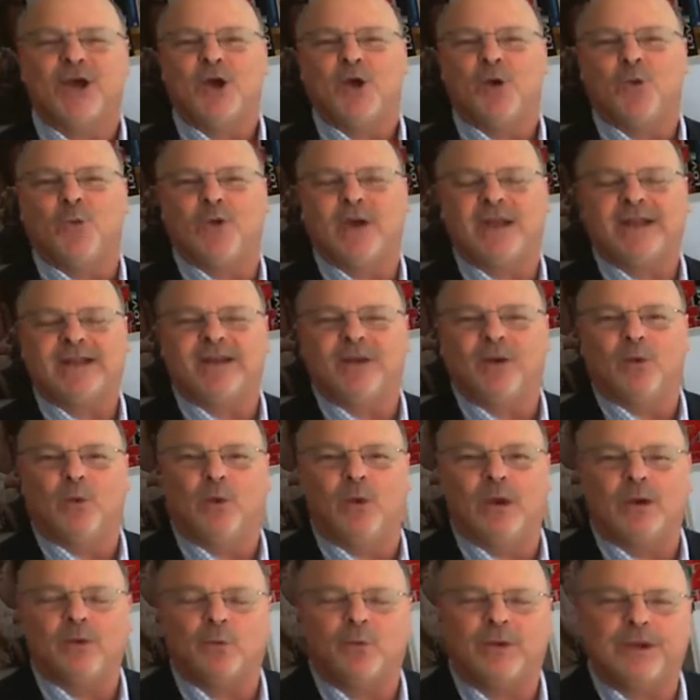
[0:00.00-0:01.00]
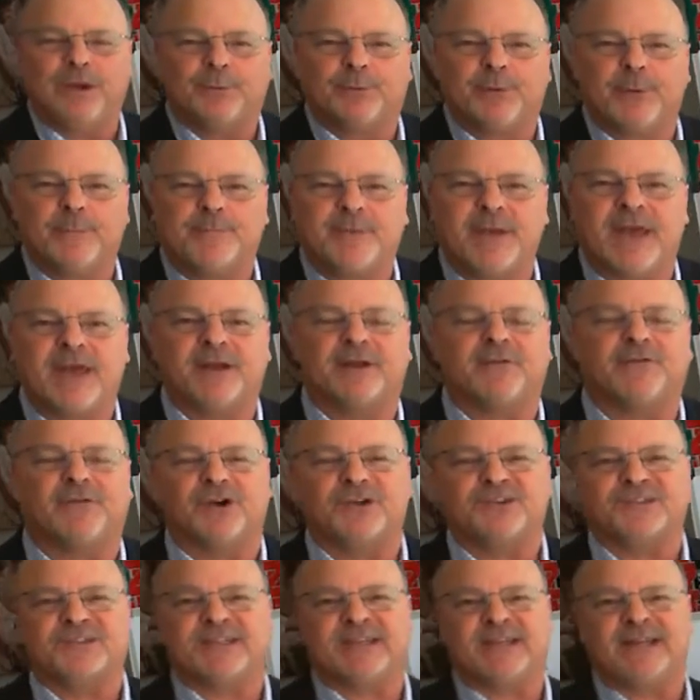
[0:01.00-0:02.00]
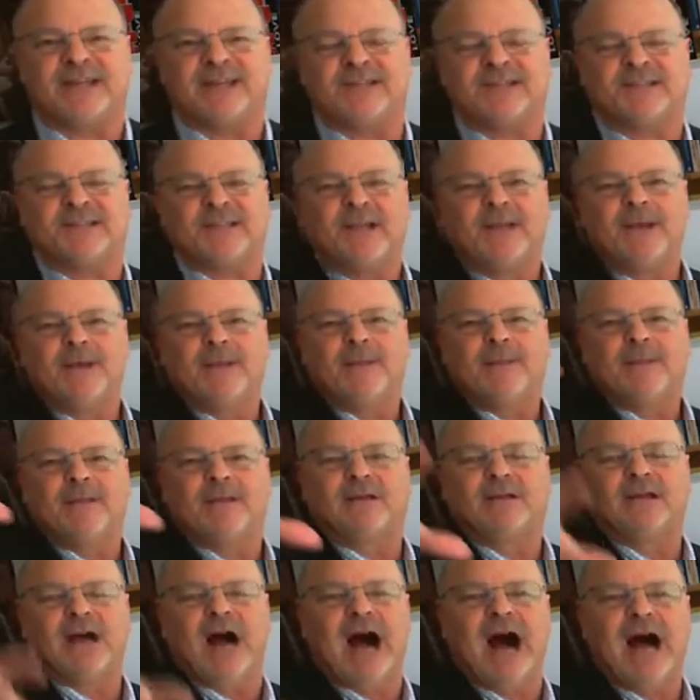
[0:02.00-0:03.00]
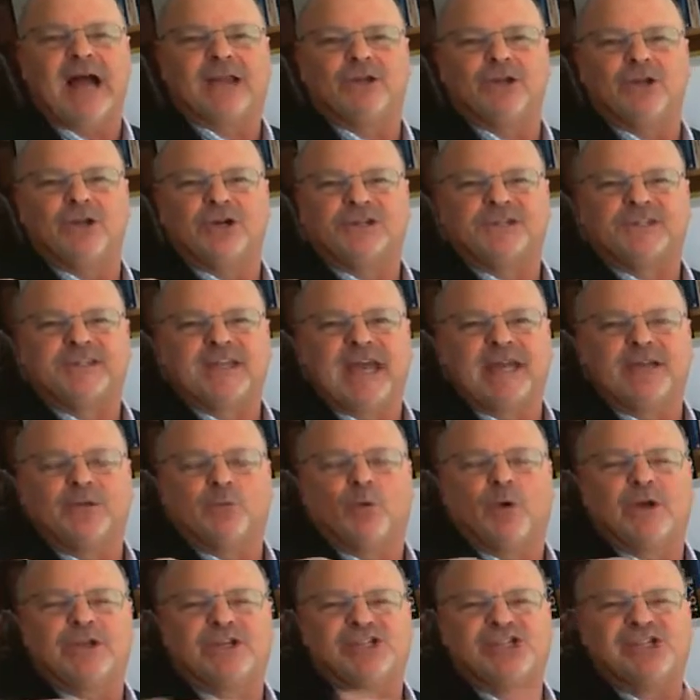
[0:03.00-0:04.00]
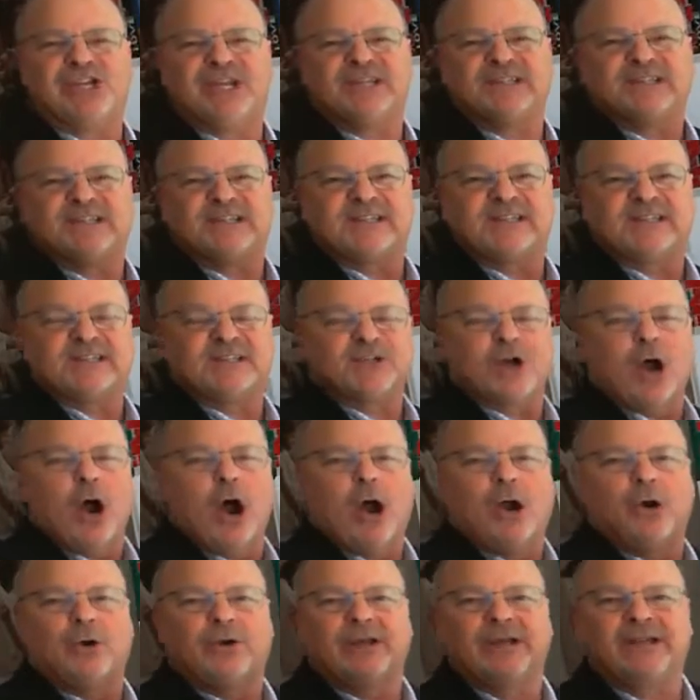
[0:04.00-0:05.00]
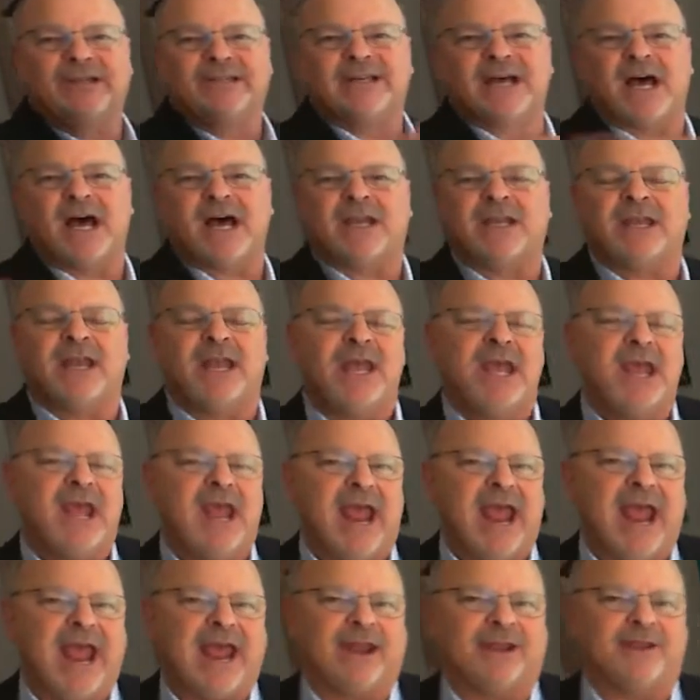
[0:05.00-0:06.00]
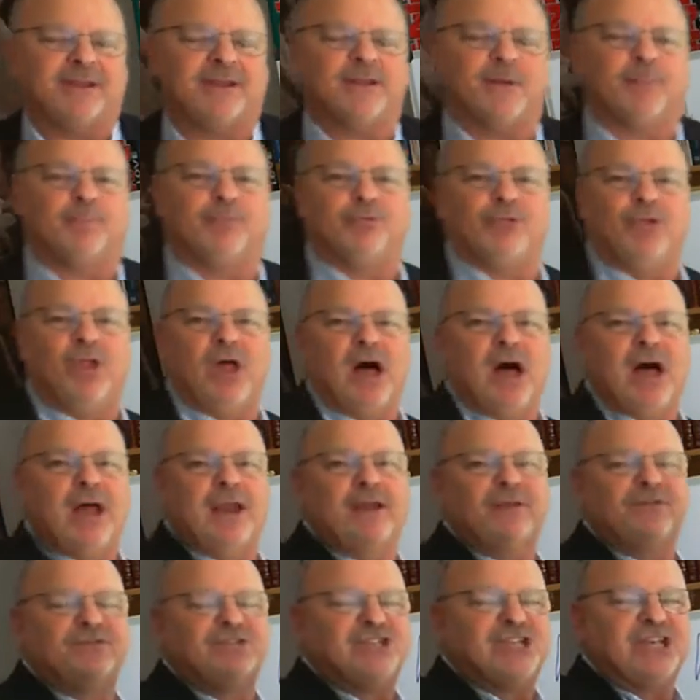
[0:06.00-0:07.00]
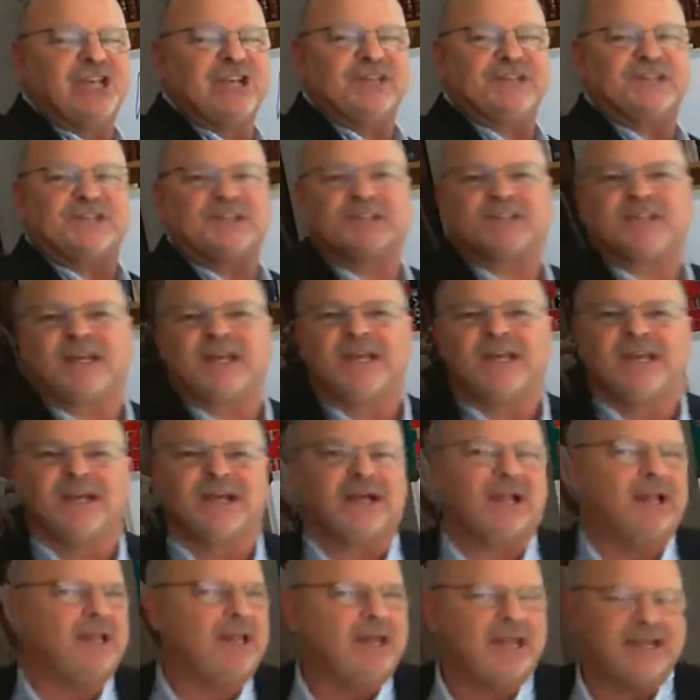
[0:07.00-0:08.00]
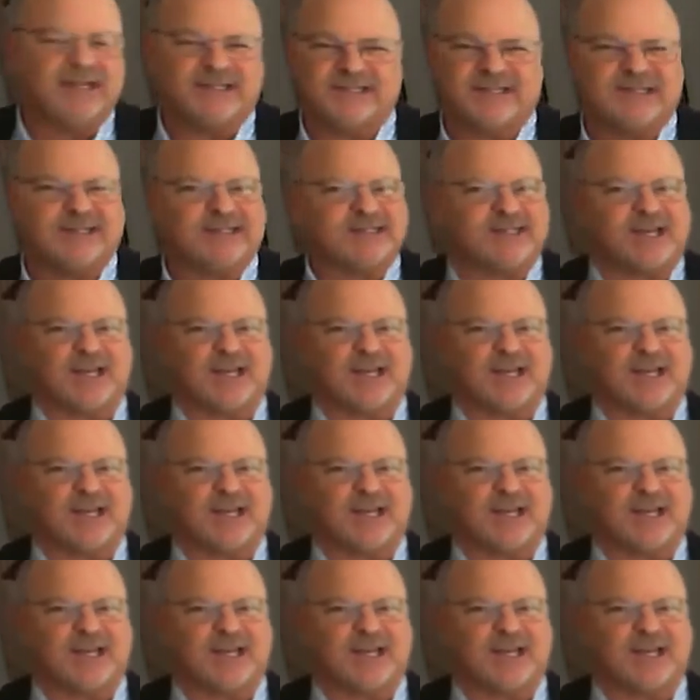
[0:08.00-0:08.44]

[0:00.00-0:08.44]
When, when we repent of our sins, God looks at what Jesus has already done, and the blood of Jesus cleanses